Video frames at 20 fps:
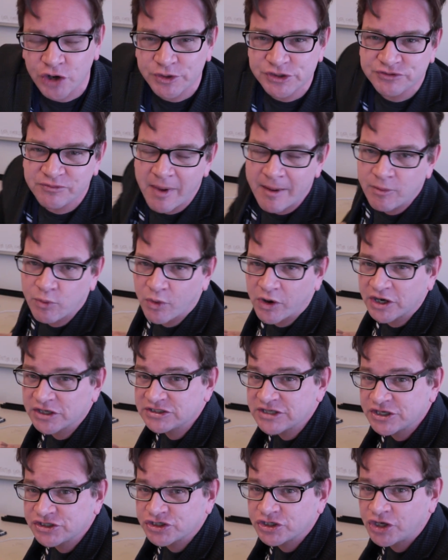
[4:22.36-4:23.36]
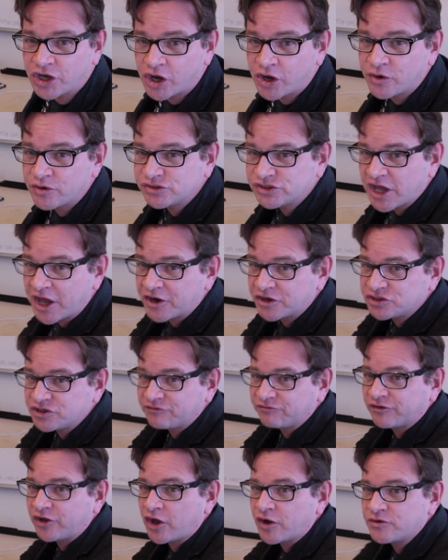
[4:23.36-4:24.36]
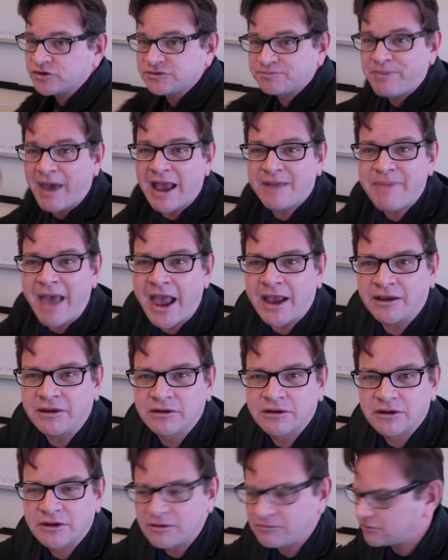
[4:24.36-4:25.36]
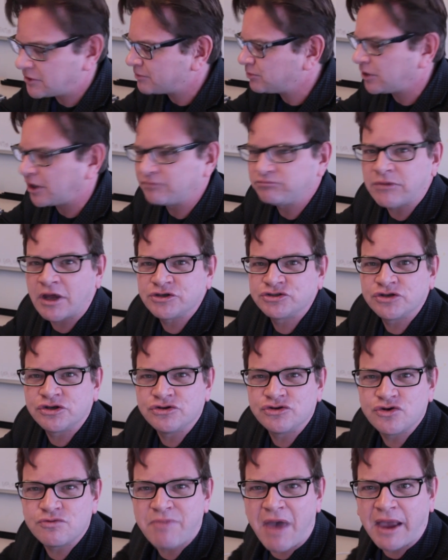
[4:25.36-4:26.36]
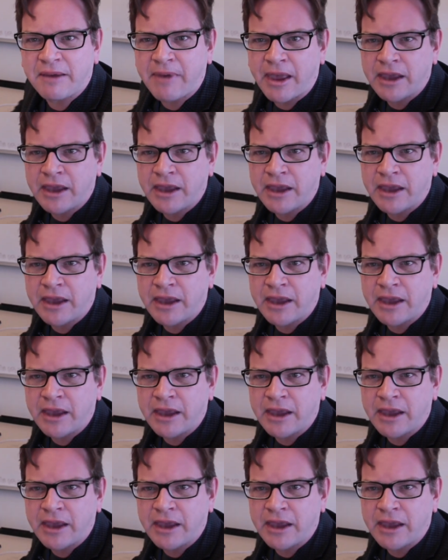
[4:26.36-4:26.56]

and always remember where attention goes, energy flows. Bang, bang. I should not do bang,